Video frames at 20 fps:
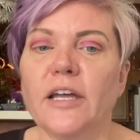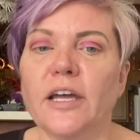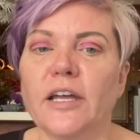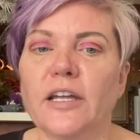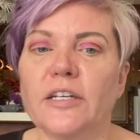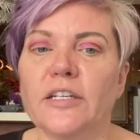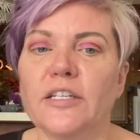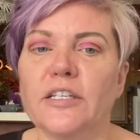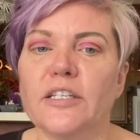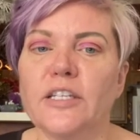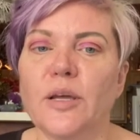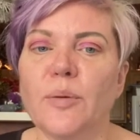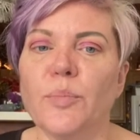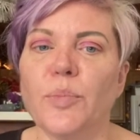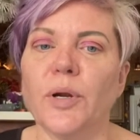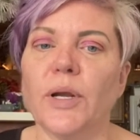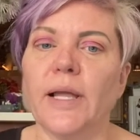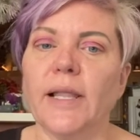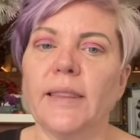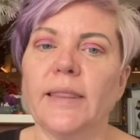On
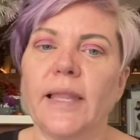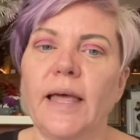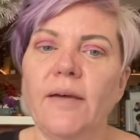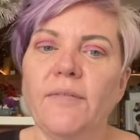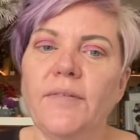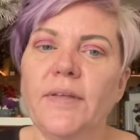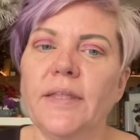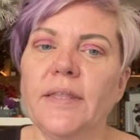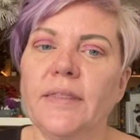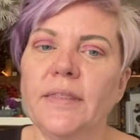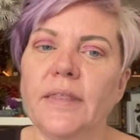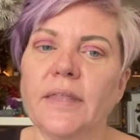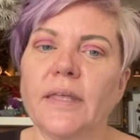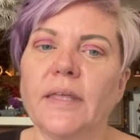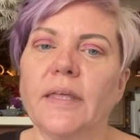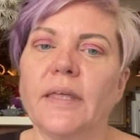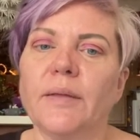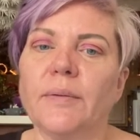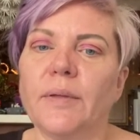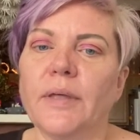December 11th,
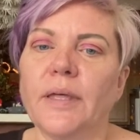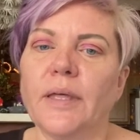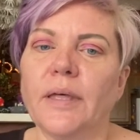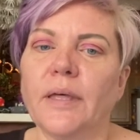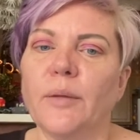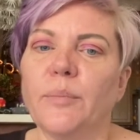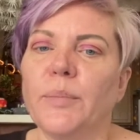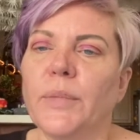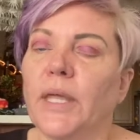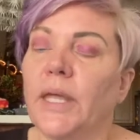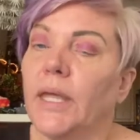um, he